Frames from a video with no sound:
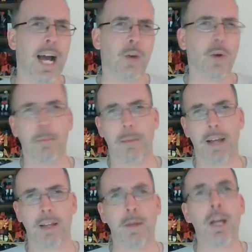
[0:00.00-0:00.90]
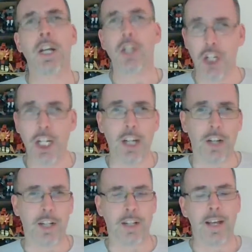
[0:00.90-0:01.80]
I go out and buy them. She
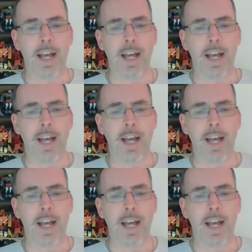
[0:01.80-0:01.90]
does it.